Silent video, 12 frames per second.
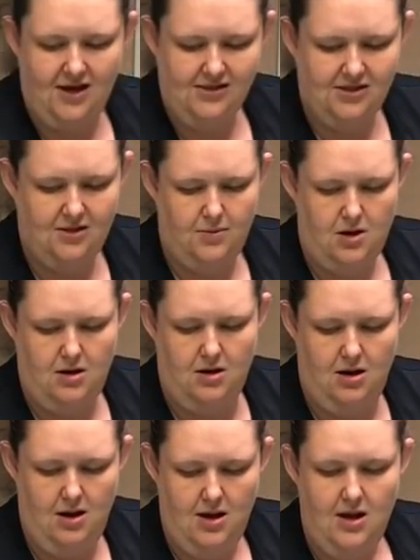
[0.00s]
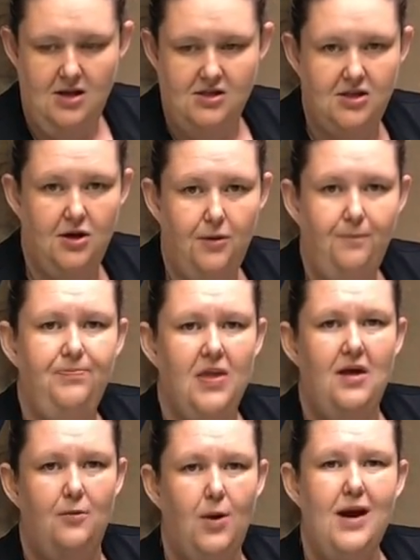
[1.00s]
customer. So
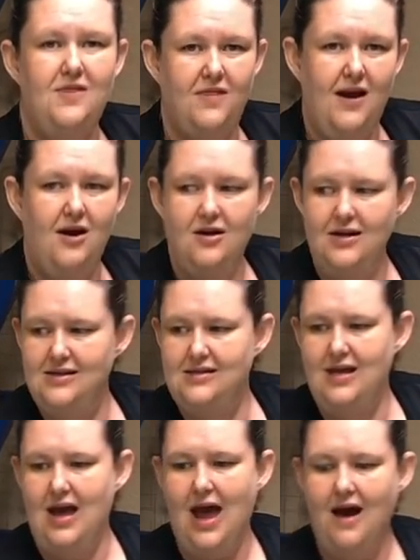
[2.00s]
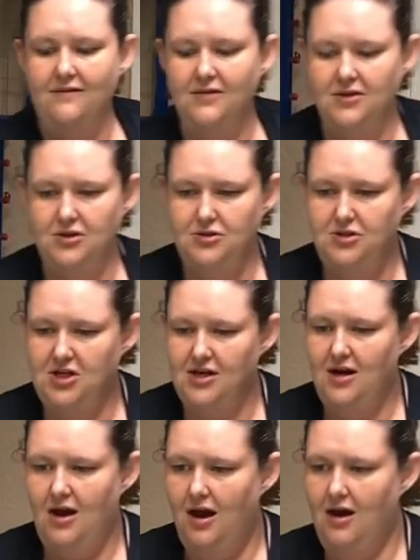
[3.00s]
right there is the
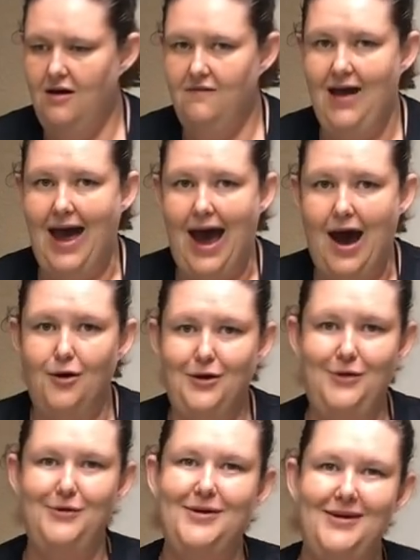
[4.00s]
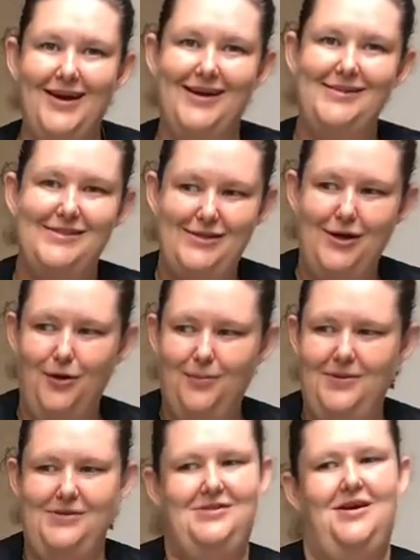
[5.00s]
evolution of how you can cut soap.
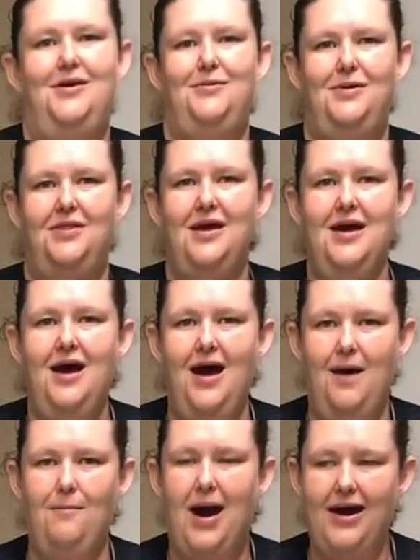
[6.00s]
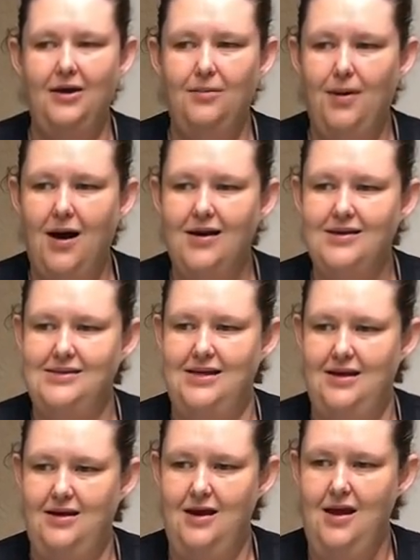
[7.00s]
You start with a miter box
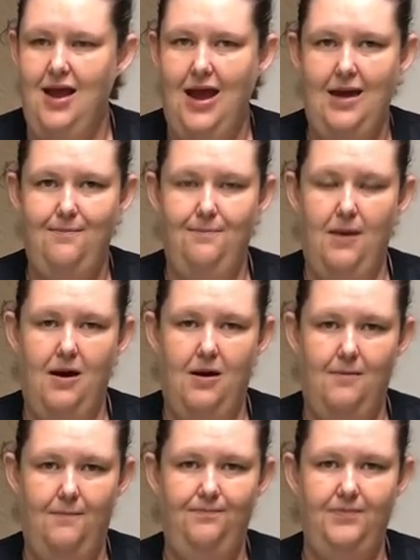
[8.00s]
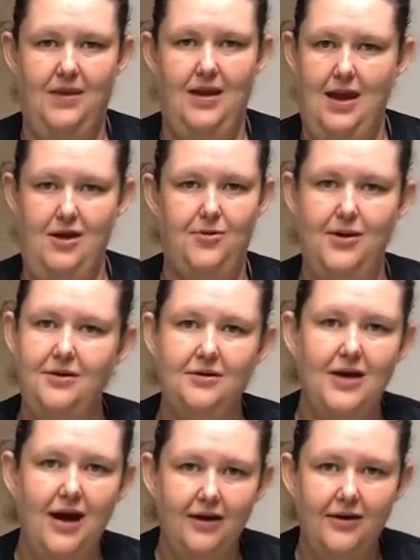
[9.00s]
and a, um, a crinkle
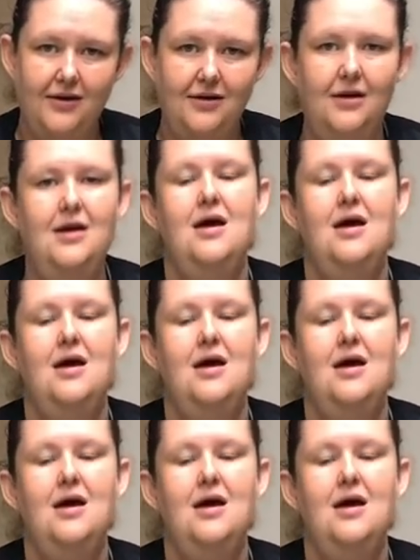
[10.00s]
cutter,